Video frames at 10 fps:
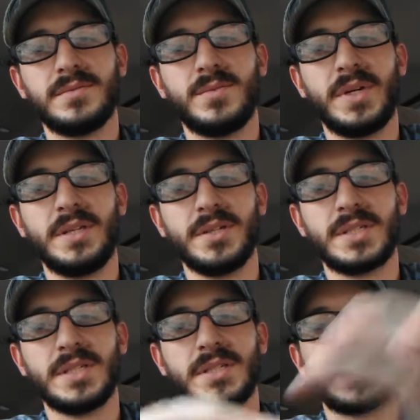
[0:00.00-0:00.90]
when he looks
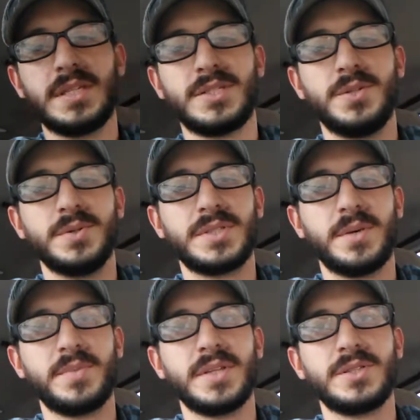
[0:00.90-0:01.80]
at his kids doing
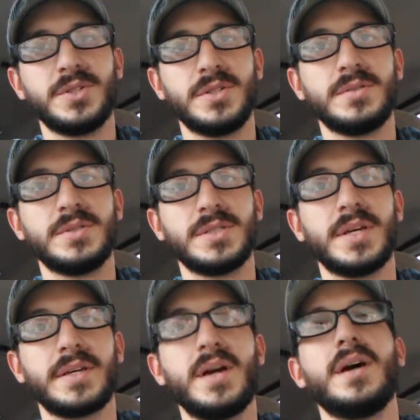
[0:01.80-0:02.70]
something they shouldn't, is
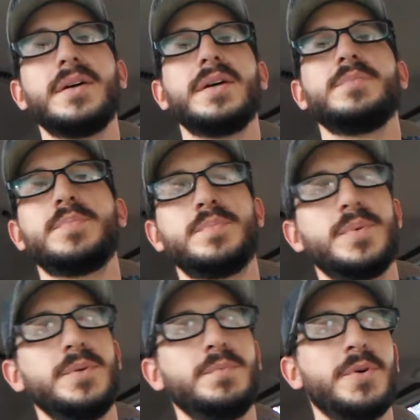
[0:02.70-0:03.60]
like, oh, hey,
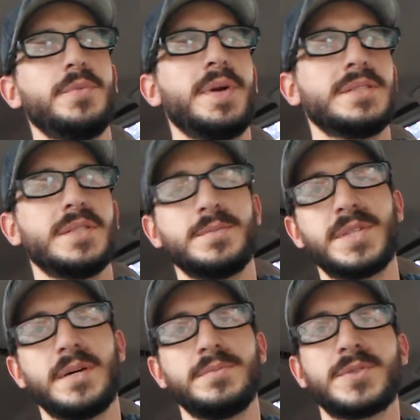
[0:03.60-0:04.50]
put, put your pants up,
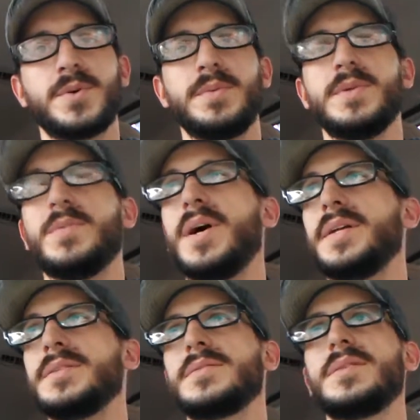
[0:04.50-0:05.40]
stop screaming and
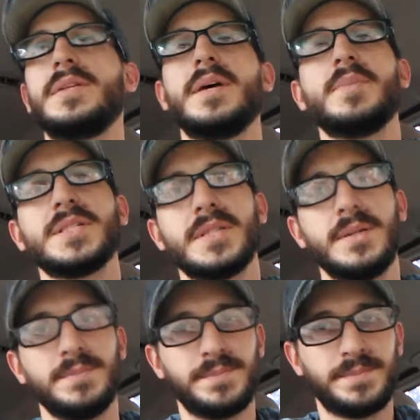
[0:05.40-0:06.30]
whining, clean that mess
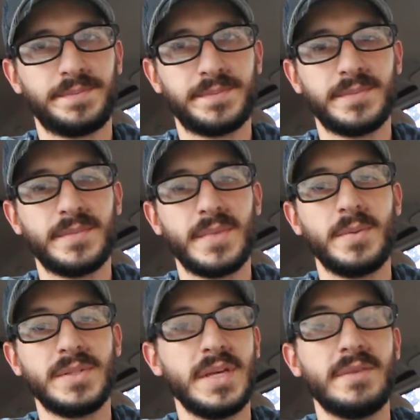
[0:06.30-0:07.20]
up. I
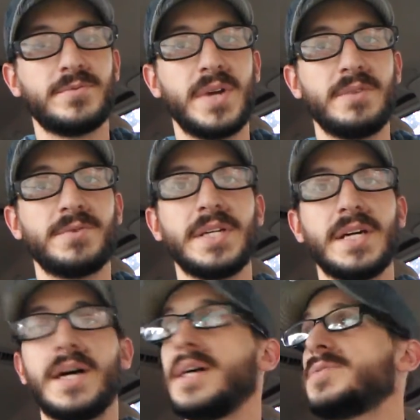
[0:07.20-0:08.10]
mean, every
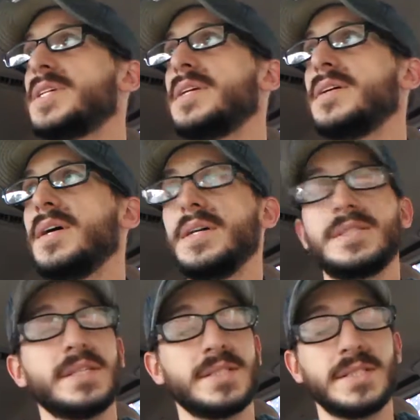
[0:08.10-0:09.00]
guy I've seen
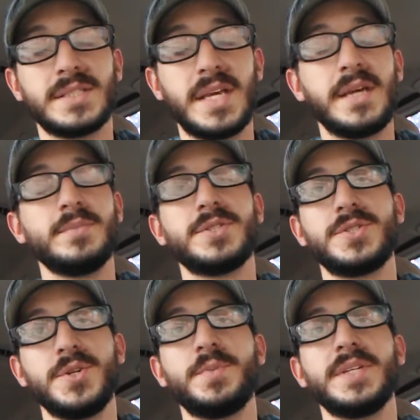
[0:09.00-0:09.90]
tells the same
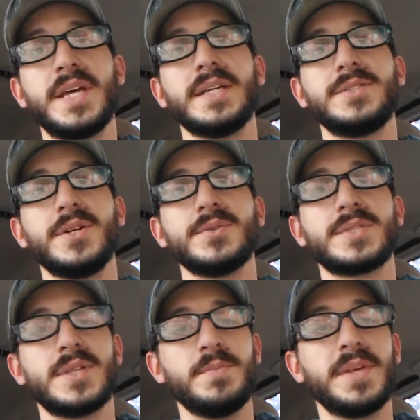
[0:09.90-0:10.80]
stupid dad joke.
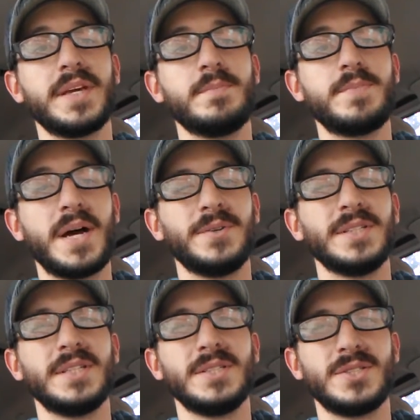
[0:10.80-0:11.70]
Something about
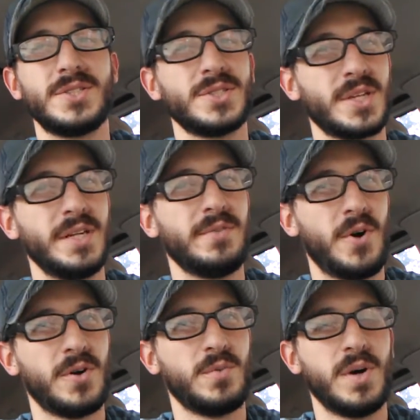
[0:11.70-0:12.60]
it is just kind of
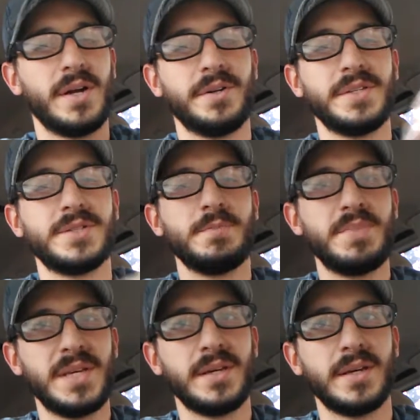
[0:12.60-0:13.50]
hardwired into
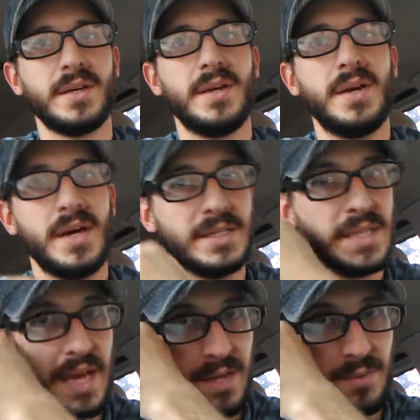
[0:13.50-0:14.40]
being a
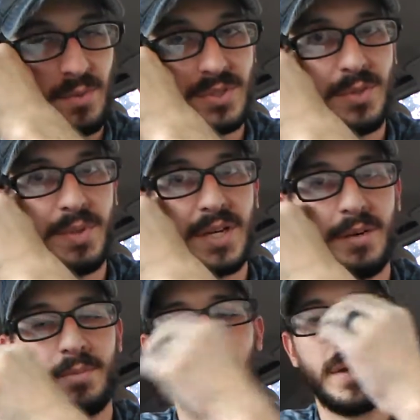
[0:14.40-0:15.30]
dad. Once you become,